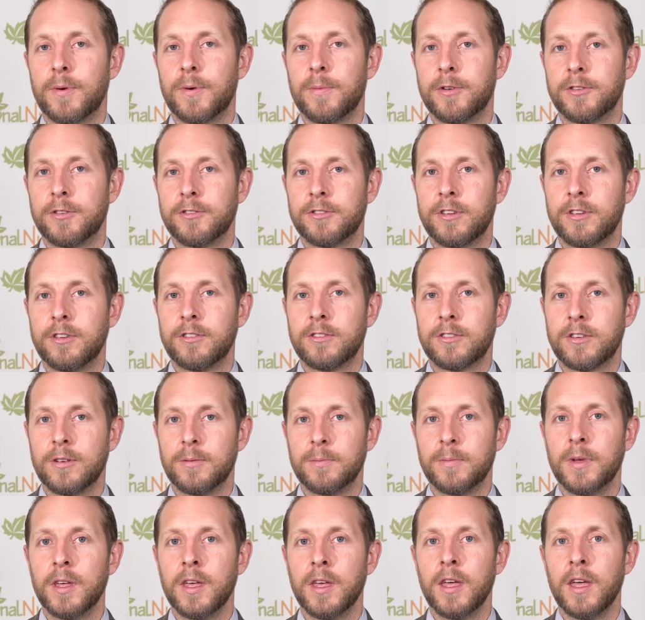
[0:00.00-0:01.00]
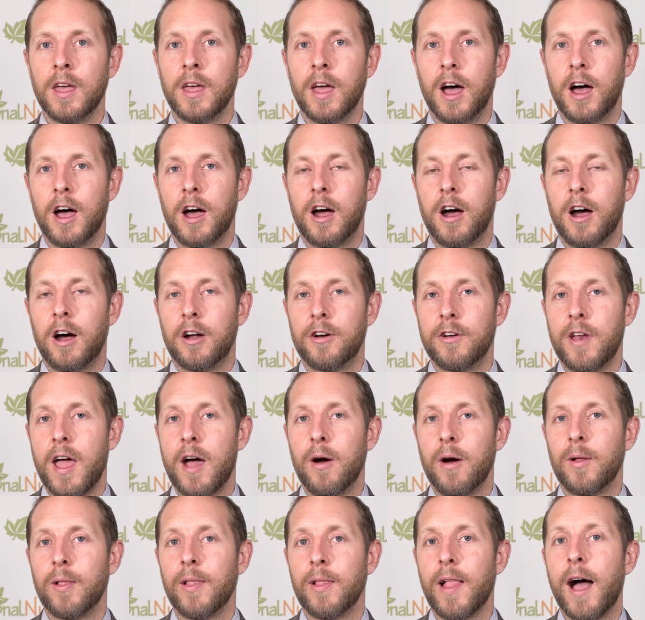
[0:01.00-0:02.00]
from their system are
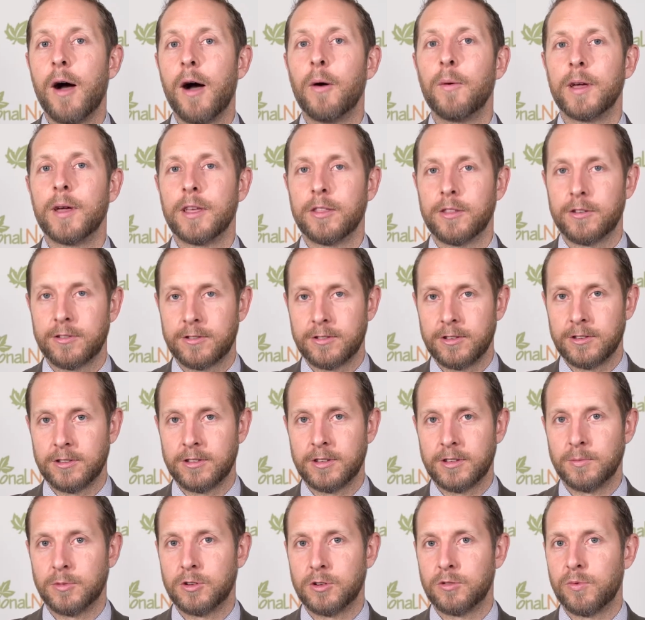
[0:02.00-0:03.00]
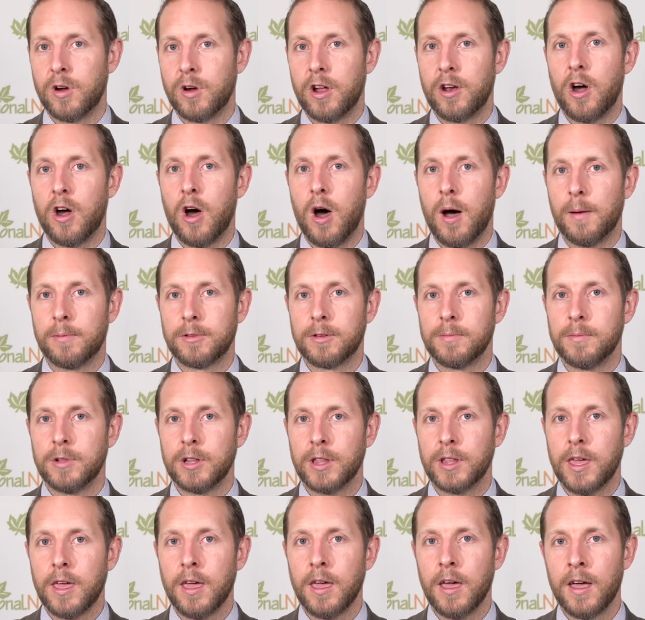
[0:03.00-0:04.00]
now allowing their system to run
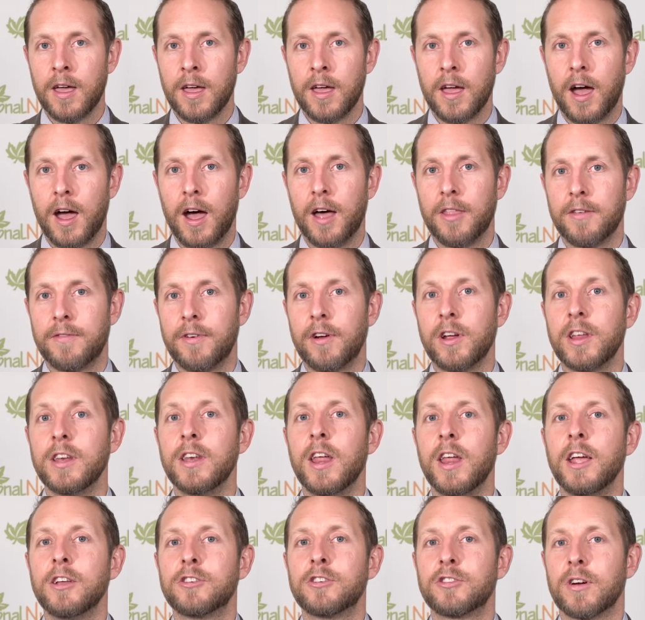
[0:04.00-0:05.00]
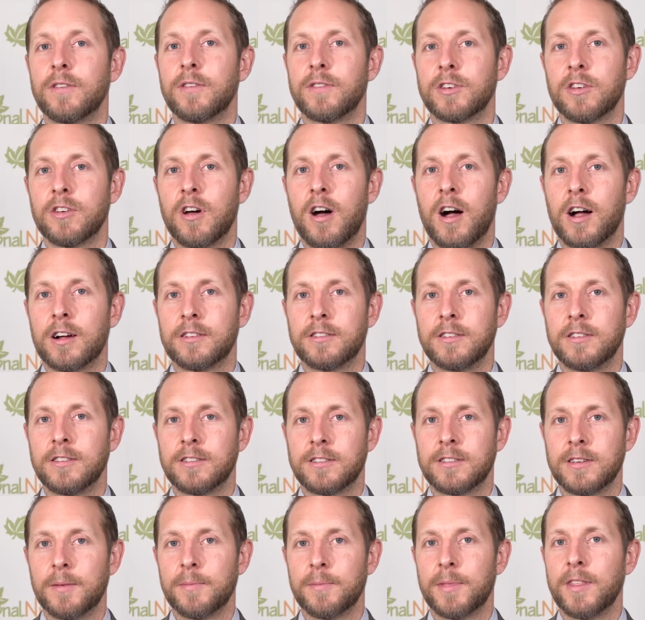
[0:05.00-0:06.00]
optimally. The very nature of a toxin
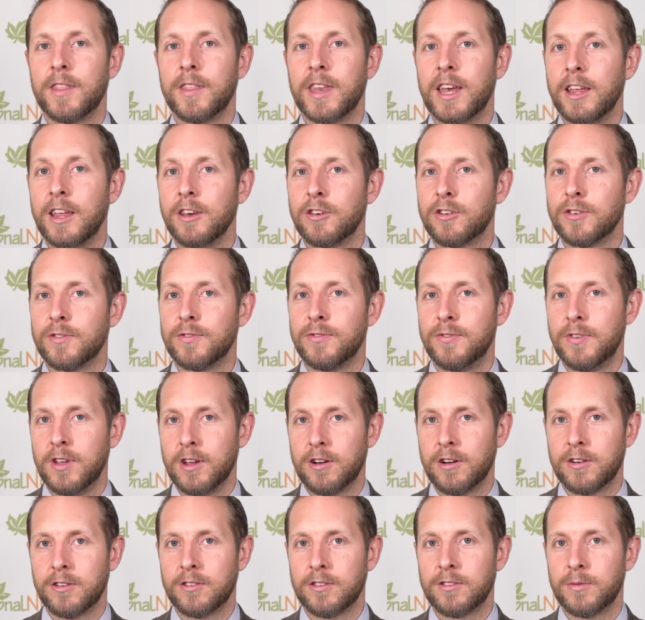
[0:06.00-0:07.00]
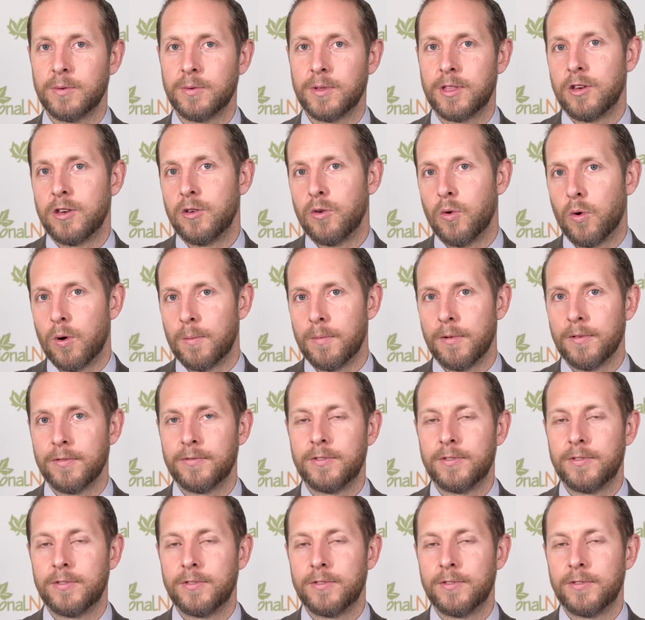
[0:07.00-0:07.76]
is something that interferes with a normal